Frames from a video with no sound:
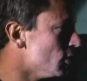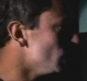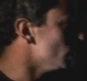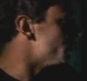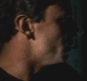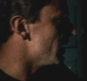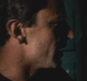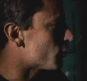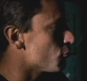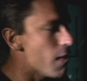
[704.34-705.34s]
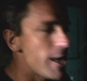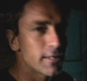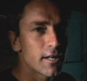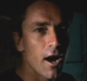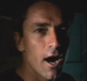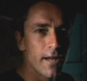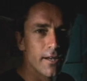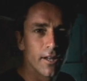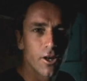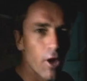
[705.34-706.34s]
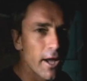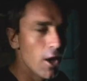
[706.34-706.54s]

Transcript: who's been a great guide and a great